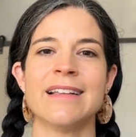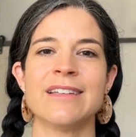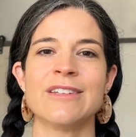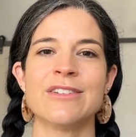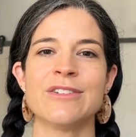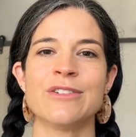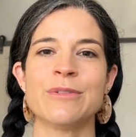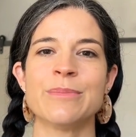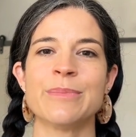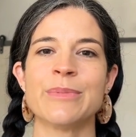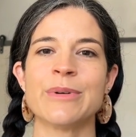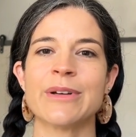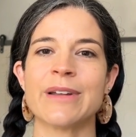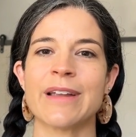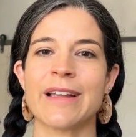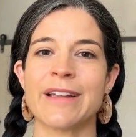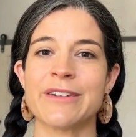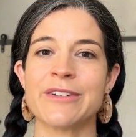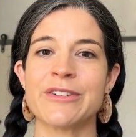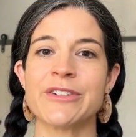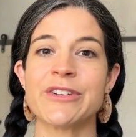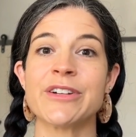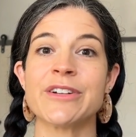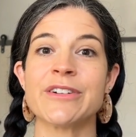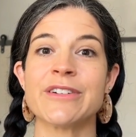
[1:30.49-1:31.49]
to put
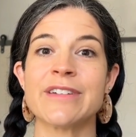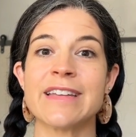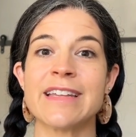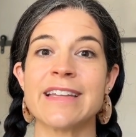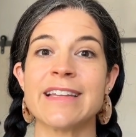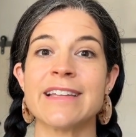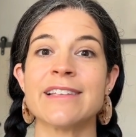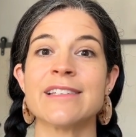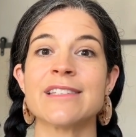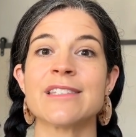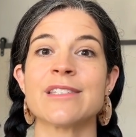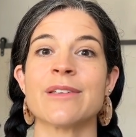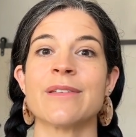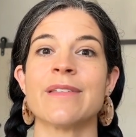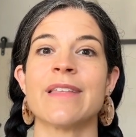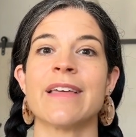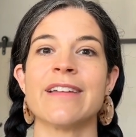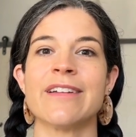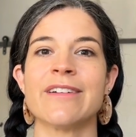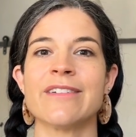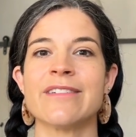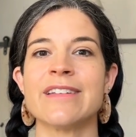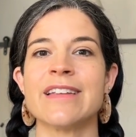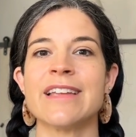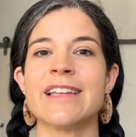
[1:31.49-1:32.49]
under your knees so that
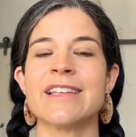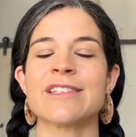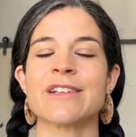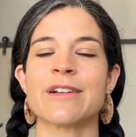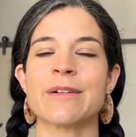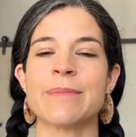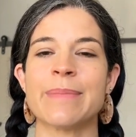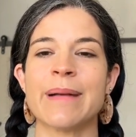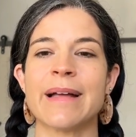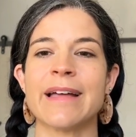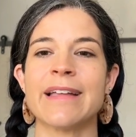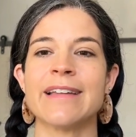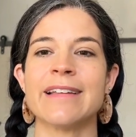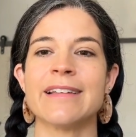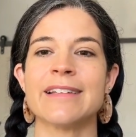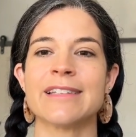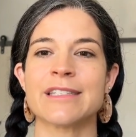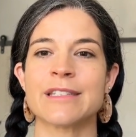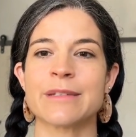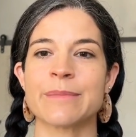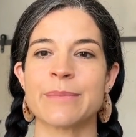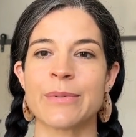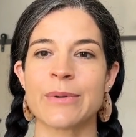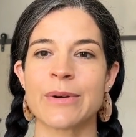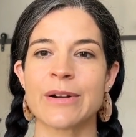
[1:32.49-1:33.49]
your knees are bent and
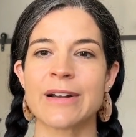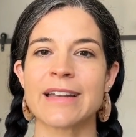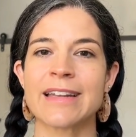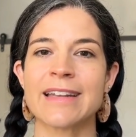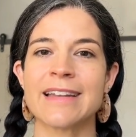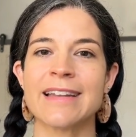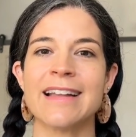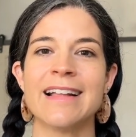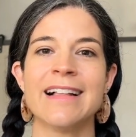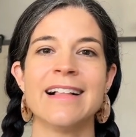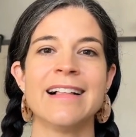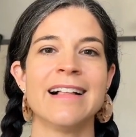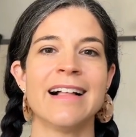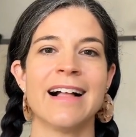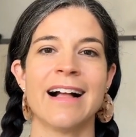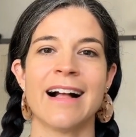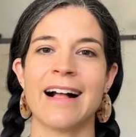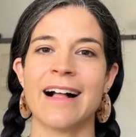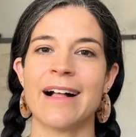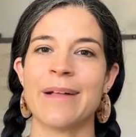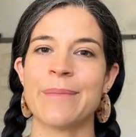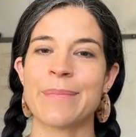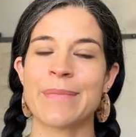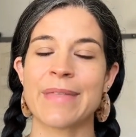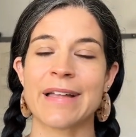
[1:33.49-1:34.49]
supported,
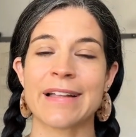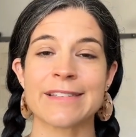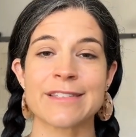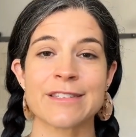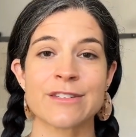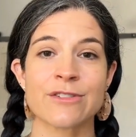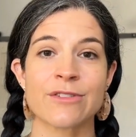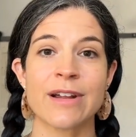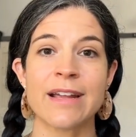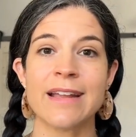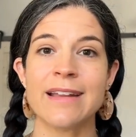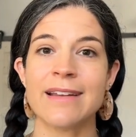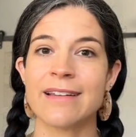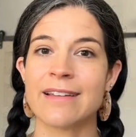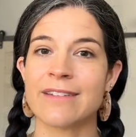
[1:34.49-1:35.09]
that's great.